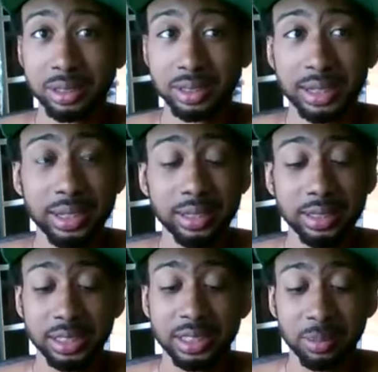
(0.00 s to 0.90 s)
Because
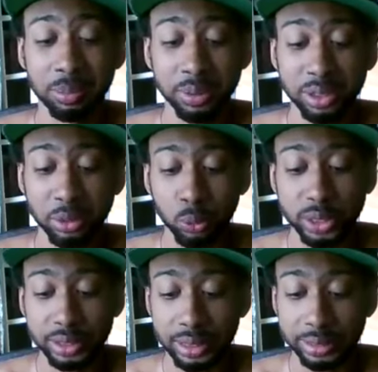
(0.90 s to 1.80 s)
English is a pretty
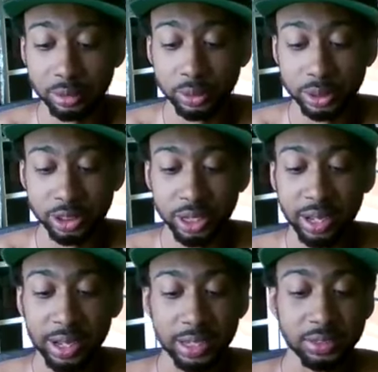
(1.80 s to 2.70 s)
weak language
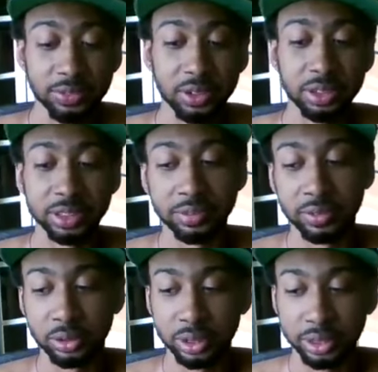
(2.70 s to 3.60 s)
as far as
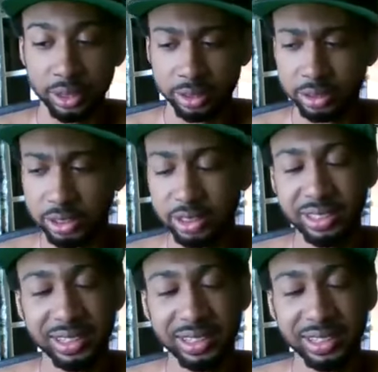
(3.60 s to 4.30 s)
invoking energy.